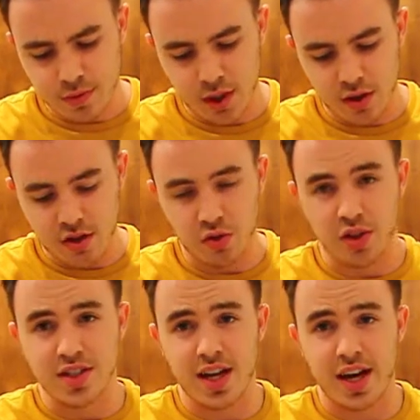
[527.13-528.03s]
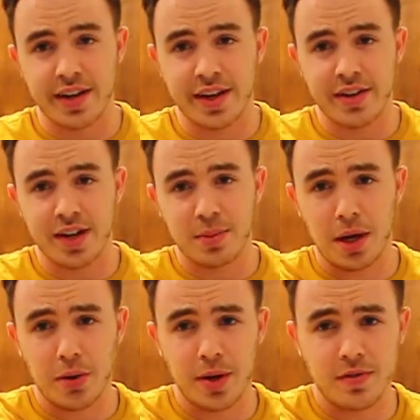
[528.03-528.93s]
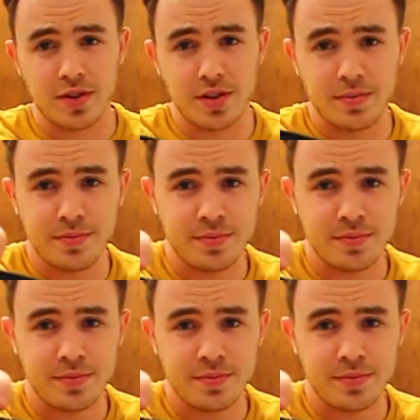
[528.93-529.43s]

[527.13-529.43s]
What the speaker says: It looks really sad now that I microwaved it.